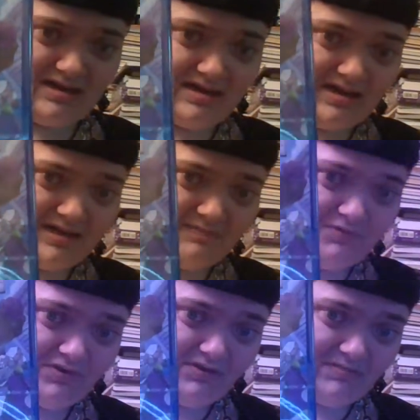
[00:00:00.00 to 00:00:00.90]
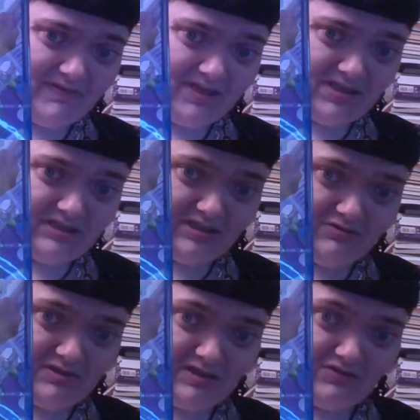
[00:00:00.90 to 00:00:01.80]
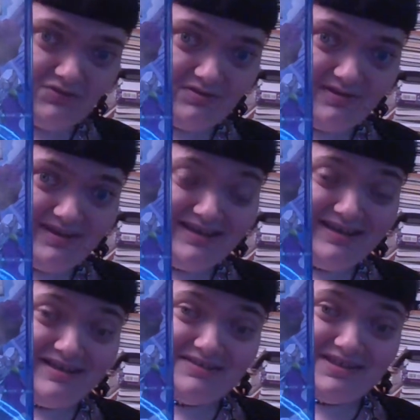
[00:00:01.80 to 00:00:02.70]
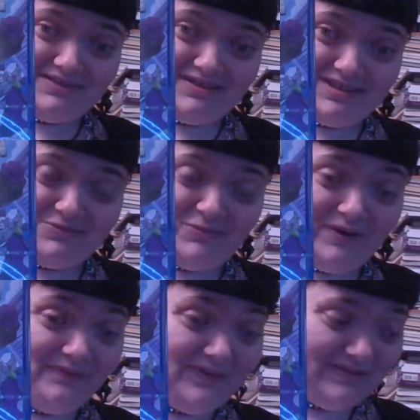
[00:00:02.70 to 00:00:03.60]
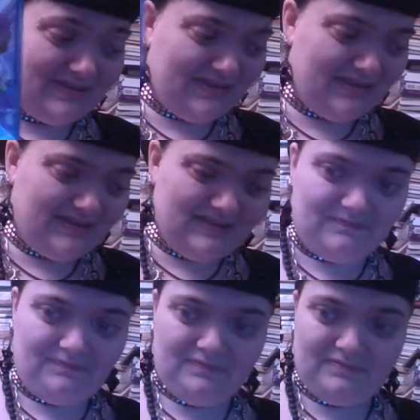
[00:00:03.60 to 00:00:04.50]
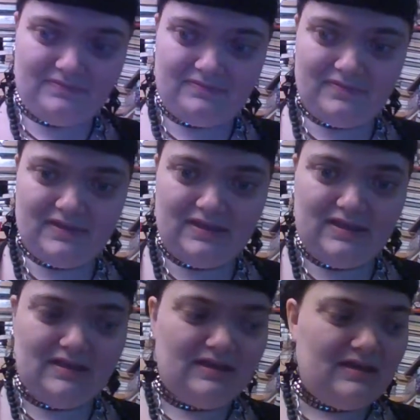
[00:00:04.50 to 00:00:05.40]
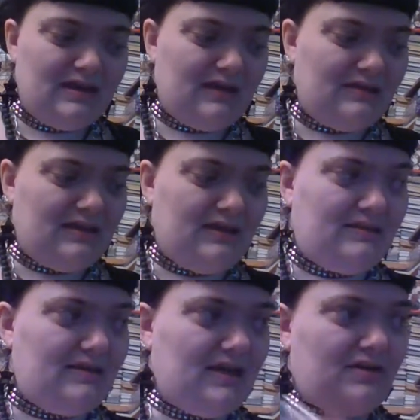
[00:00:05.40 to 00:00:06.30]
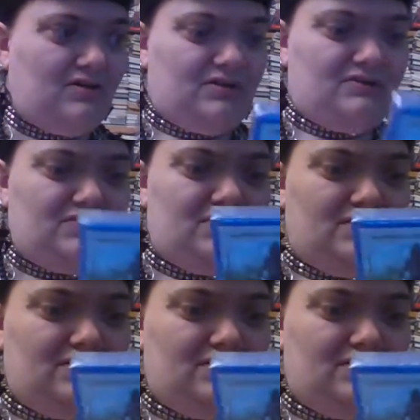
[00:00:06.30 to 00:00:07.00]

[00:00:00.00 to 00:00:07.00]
I put it on my wish list as soon as I saw the Generation 1 designs. And then I got